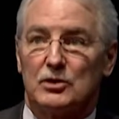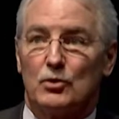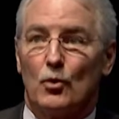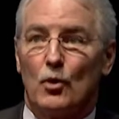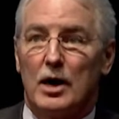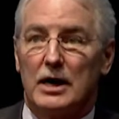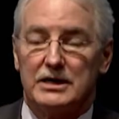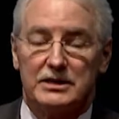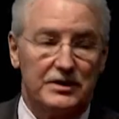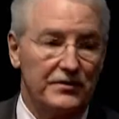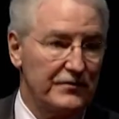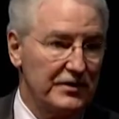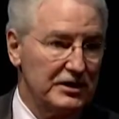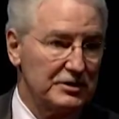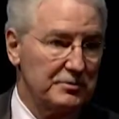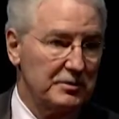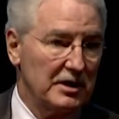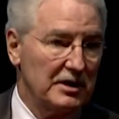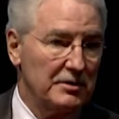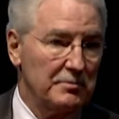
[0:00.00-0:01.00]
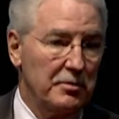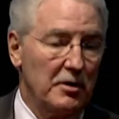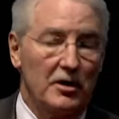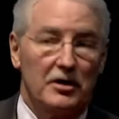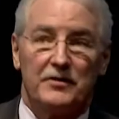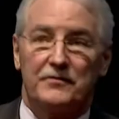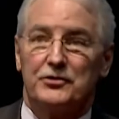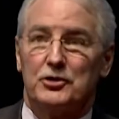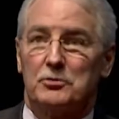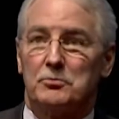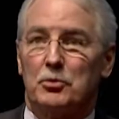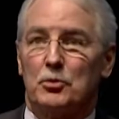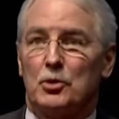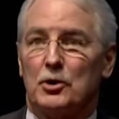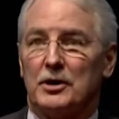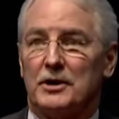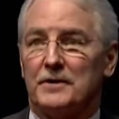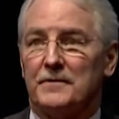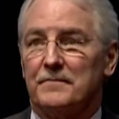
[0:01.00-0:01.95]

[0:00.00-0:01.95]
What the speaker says: wise investment on the part of your board.